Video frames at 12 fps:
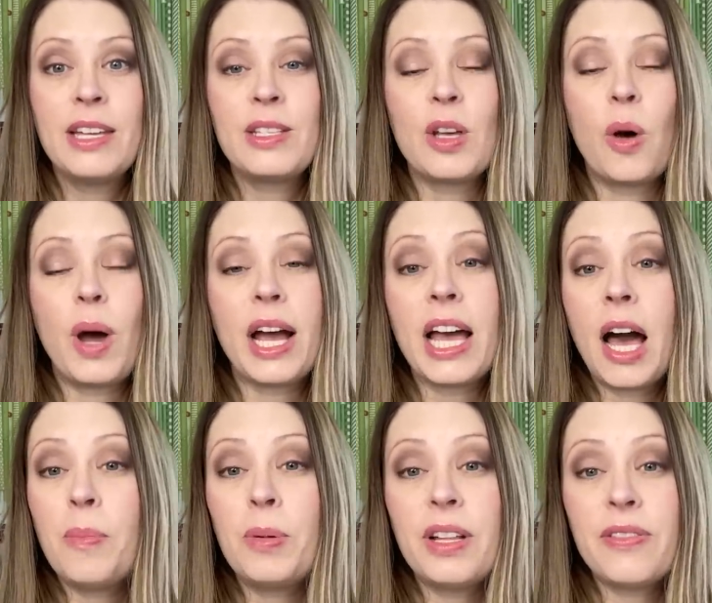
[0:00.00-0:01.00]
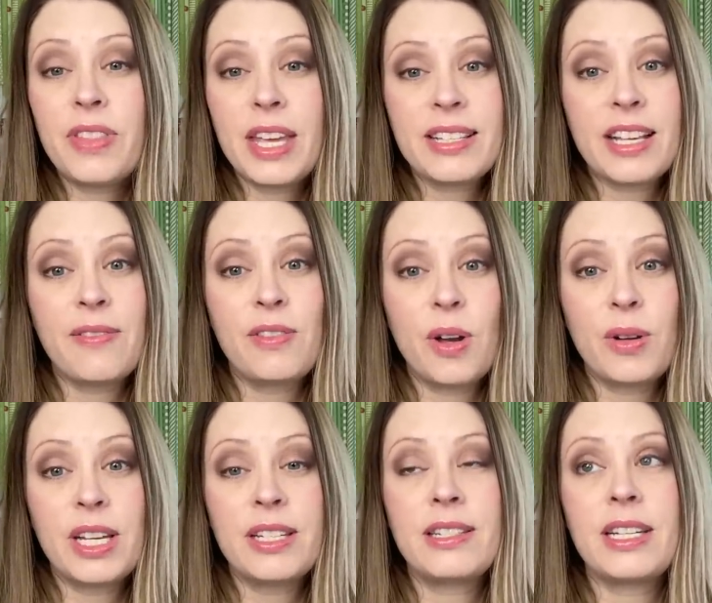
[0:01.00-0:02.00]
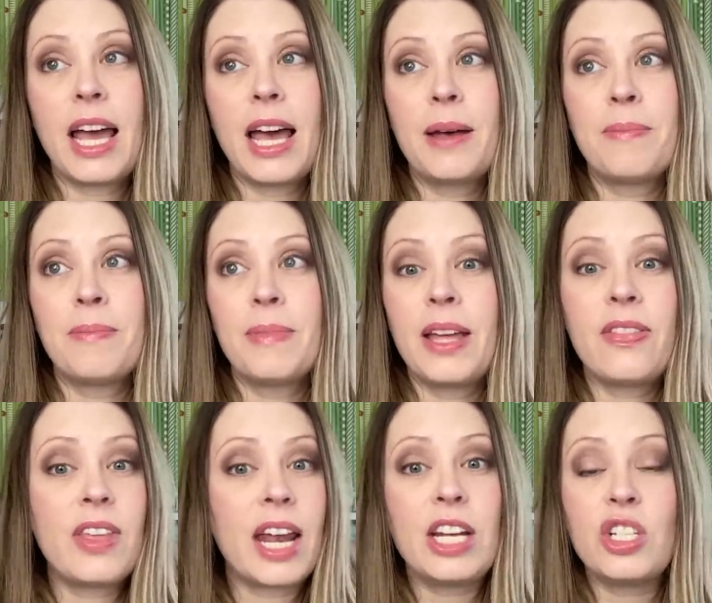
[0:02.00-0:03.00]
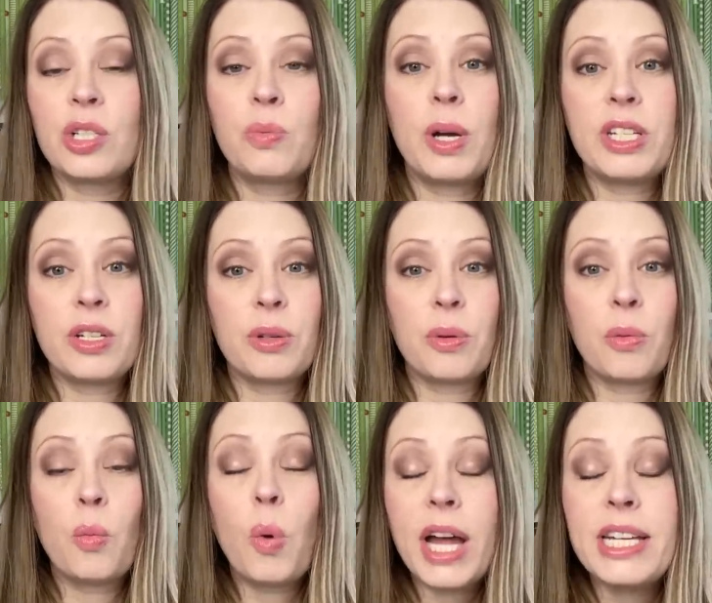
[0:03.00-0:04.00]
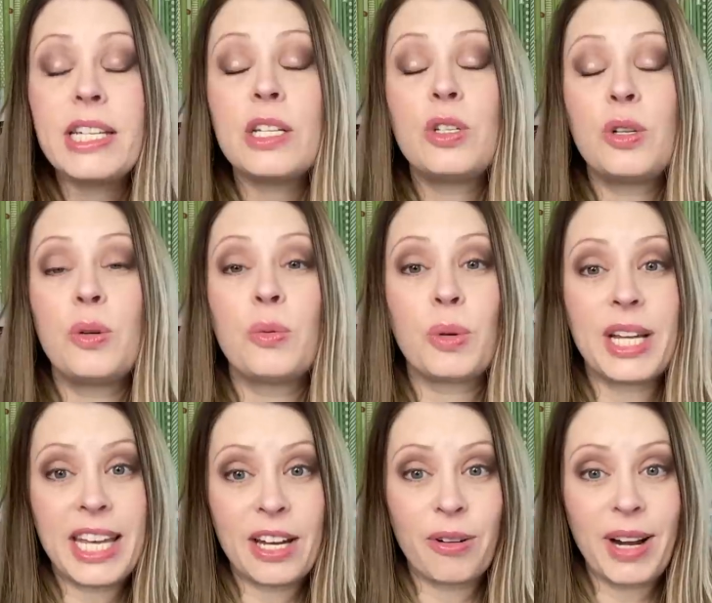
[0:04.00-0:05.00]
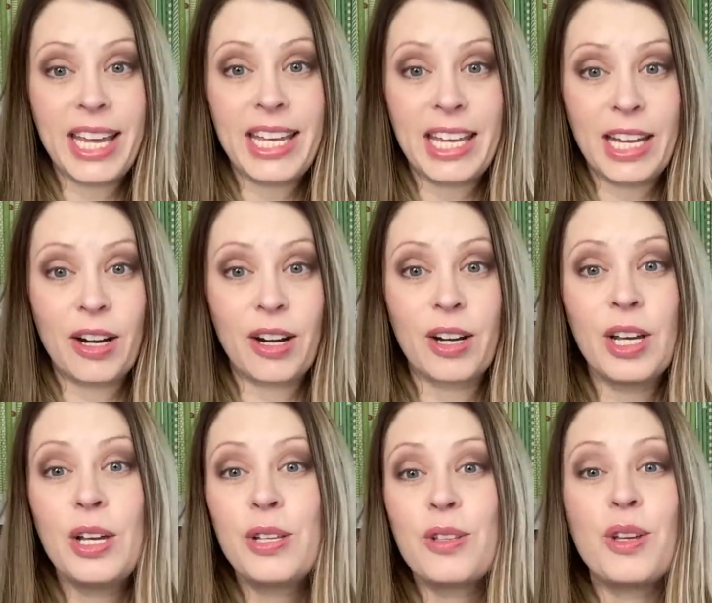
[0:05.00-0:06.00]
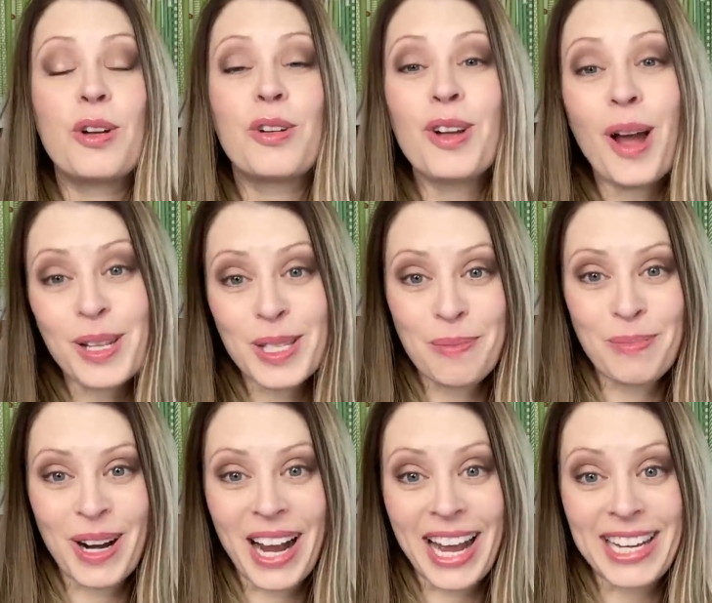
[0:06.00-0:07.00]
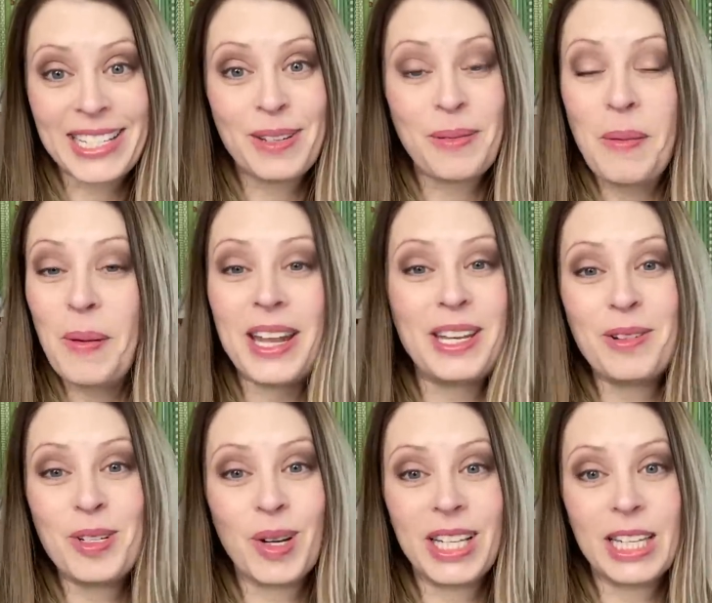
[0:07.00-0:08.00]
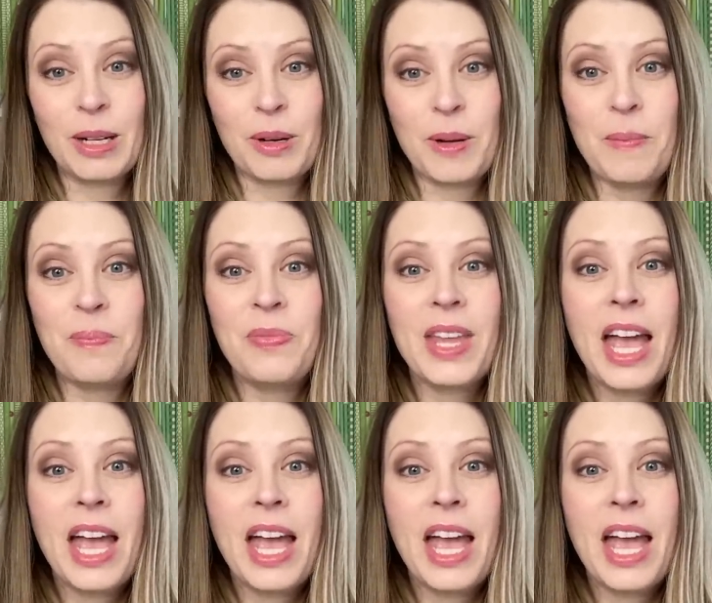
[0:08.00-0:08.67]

So a couple of things I've noticed um, that I just want to want to reiterate here so you're not surprised when you join the group